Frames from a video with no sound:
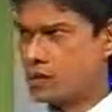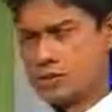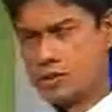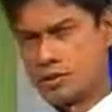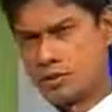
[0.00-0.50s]

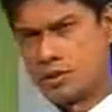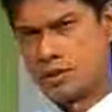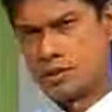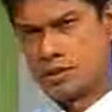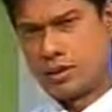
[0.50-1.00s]
So
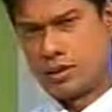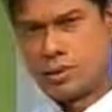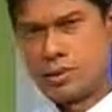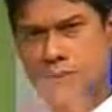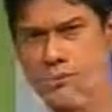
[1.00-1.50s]

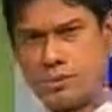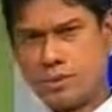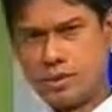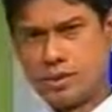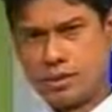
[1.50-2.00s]
it's a
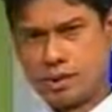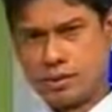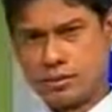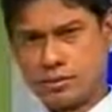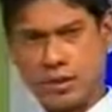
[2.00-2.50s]
huge
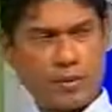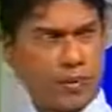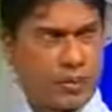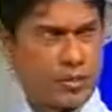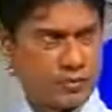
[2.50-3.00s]

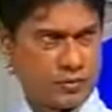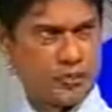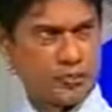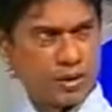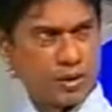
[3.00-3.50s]
gamut
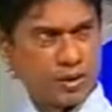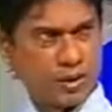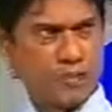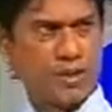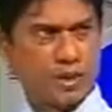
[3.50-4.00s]
of
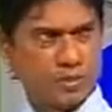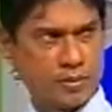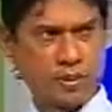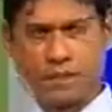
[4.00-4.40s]
symptoms.